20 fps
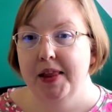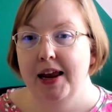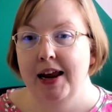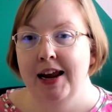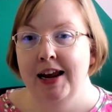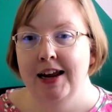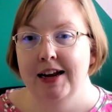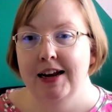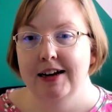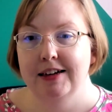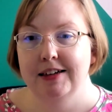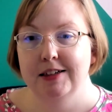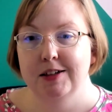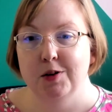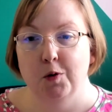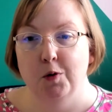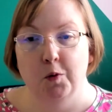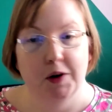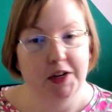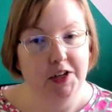and
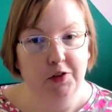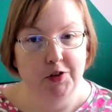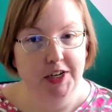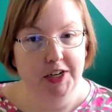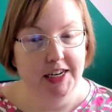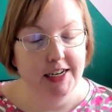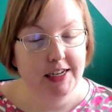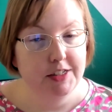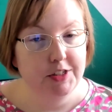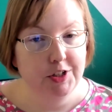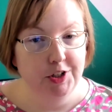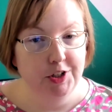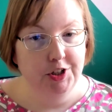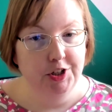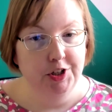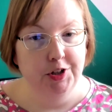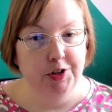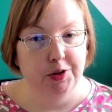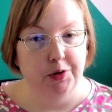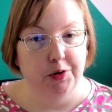what you need
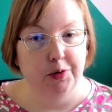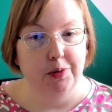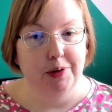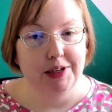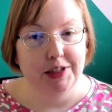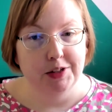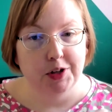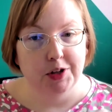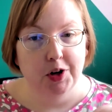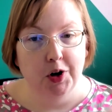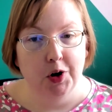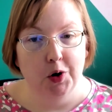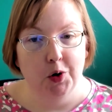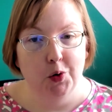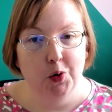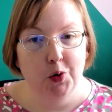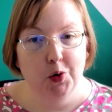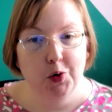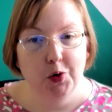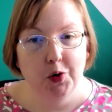do is
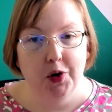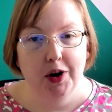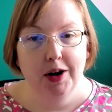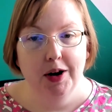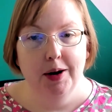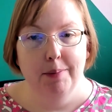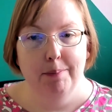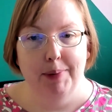code